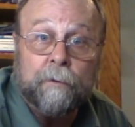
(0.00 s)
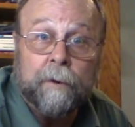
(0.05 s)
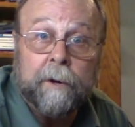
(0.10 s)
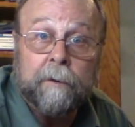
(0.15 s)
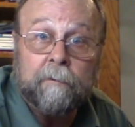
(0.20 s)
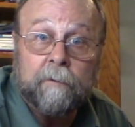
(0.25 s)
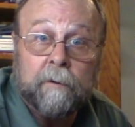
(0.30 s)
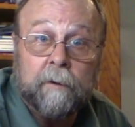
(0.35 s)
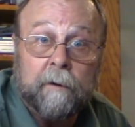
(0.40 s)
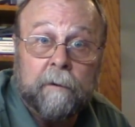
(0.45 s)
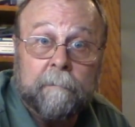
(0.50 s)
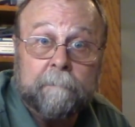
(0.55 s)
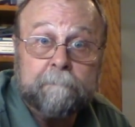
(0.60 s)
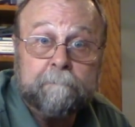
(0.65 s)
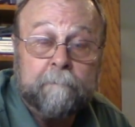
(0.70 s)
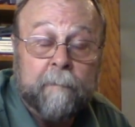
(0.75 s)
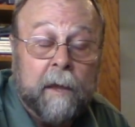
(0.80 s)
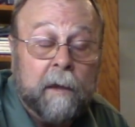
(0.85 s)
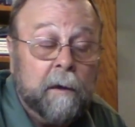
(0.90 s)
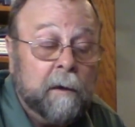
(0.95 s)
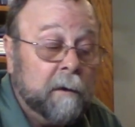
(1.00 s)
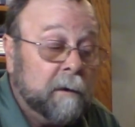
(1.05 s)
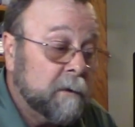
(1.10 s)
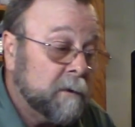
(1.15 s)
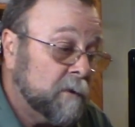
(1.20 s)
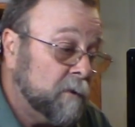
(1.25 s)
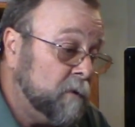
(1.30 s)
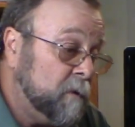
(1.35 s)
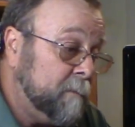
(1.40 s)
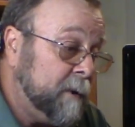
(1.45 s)
around here.
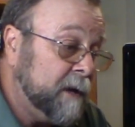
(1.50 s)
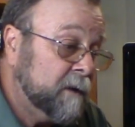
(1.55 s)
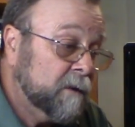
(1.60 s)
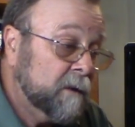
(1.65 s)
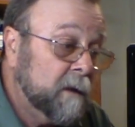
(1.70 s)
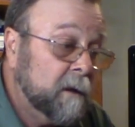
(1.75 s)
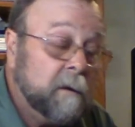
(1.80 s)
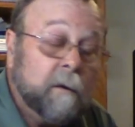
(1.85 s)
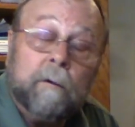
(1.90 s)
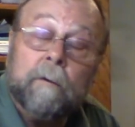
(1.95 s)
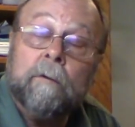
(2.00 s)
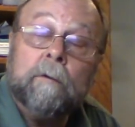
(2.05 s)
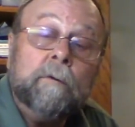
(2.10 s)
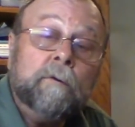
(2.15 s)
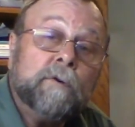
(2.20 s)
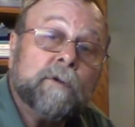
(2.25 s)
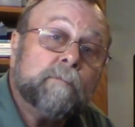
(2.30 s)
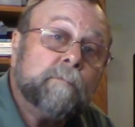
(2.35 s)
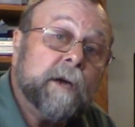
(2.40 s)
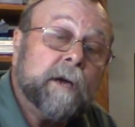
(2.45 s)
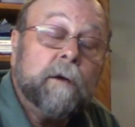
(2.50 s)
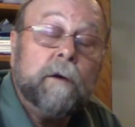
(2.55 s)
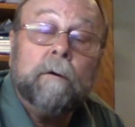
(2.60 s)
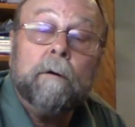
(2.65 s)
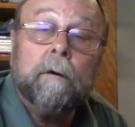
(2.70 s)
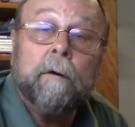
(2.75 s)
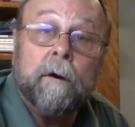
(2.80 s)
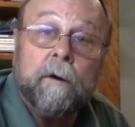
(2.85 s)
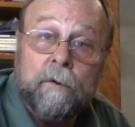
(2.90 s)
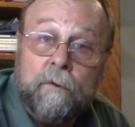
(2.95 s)
So the best thing you can do is make
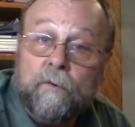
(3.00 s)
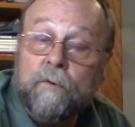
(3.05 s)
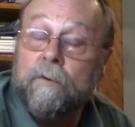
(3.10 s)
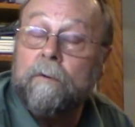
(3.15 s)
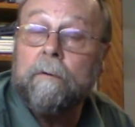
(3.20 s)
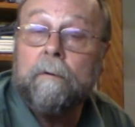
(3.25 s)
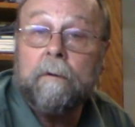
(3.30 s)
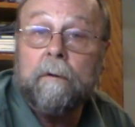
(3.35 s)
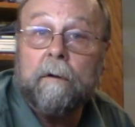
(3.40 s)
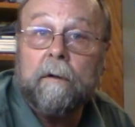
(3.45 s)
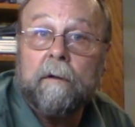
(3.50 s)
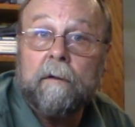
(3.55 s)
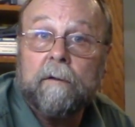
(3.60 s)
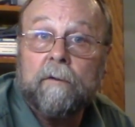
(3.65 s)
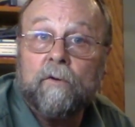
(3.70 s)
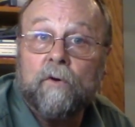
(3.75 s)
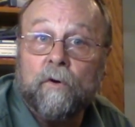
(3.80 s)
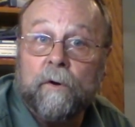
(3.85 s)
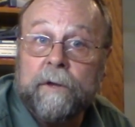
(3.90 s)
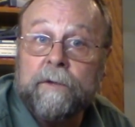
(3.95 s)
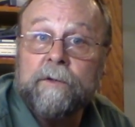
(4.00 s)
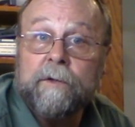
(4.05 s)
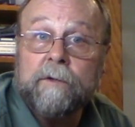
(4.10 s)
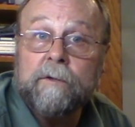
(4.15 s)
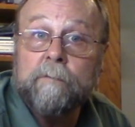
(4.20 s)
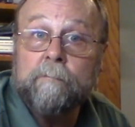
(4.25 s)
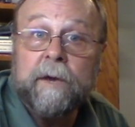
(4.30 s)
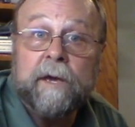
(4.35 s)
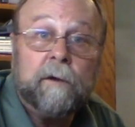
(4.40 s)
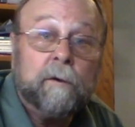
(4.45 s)
your own
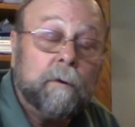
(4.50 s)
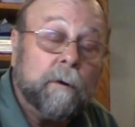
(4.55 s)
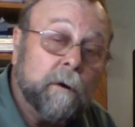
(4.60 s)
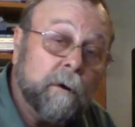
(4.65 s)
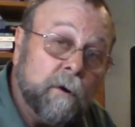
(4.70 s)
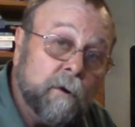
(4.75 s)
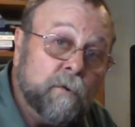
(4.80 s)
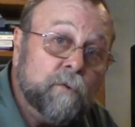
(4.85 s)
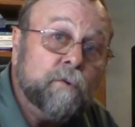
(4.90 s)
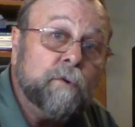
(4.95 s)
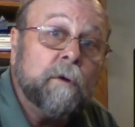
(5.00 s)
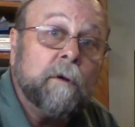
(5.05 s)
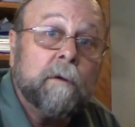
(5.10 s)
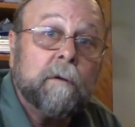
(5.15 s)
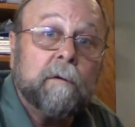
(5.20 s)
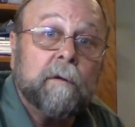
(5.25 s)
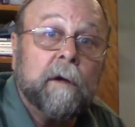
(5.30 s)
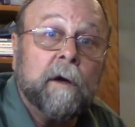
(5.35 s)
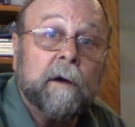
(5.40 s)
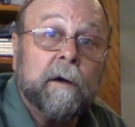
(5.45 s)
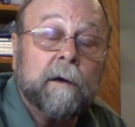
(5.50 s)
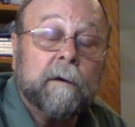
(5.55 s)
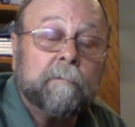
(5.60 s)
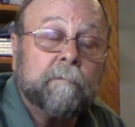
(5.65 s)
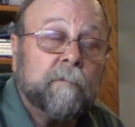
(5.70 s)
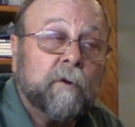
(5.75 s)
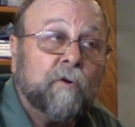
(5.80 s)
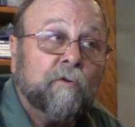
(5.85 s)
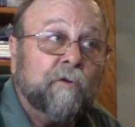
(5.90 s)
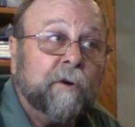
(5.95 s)
choices, make your own,
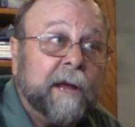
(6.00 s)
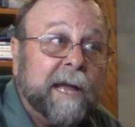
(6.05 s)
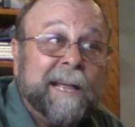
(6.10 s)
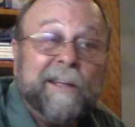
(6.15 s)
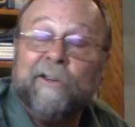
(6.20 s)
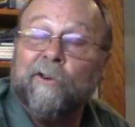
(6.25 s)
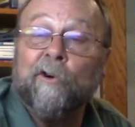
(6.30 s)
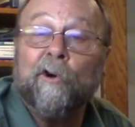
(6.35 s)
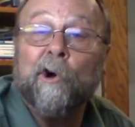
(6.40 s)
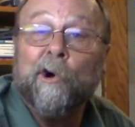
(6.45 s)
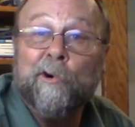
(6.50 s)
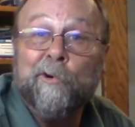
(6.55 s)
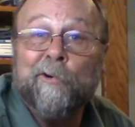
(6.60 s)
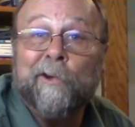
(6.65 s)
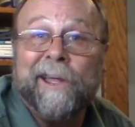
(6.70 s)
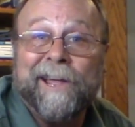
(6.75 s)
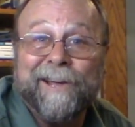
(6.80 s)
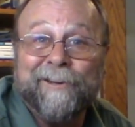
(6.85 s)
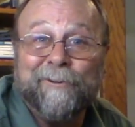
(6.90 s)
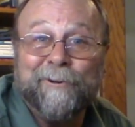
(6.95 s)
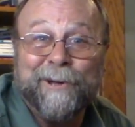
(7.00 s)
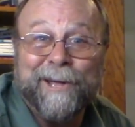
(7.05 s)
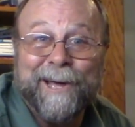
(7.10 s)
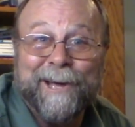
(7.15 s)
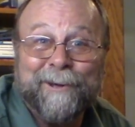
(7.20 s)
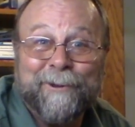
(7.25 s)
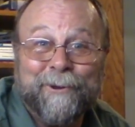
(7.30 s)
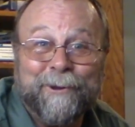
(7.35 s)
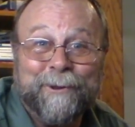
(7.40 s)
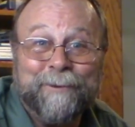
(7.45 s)
create your own
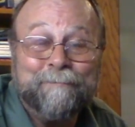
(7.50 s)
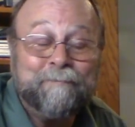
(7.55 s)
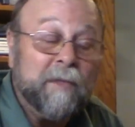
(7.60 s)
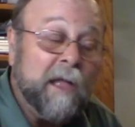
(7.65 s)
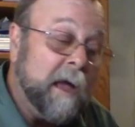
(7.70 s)
education.